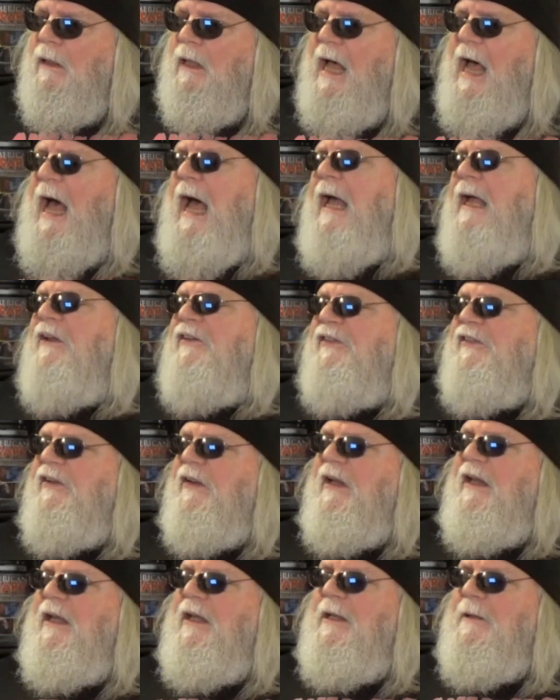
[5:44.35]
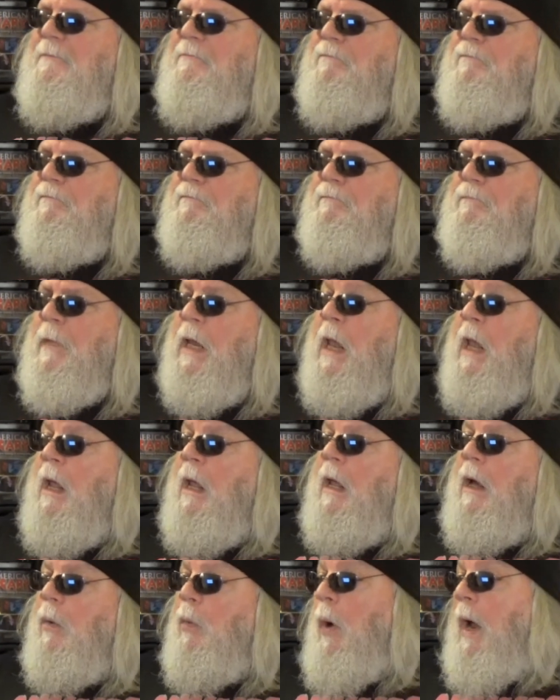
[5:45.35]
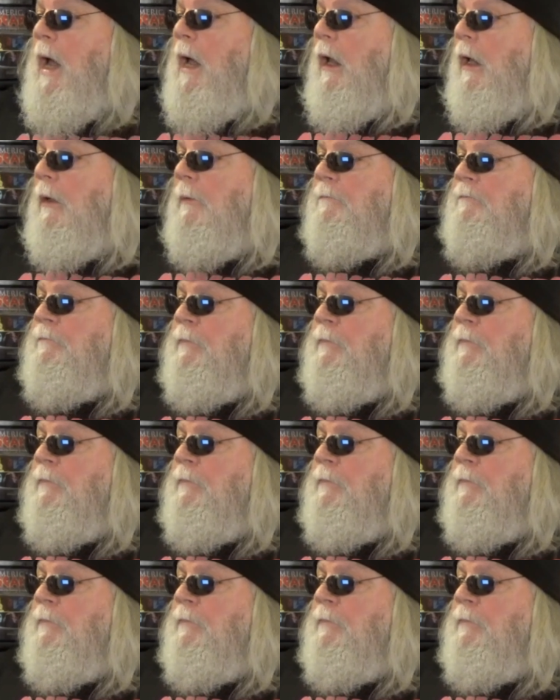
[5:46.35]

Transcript: I see. Well,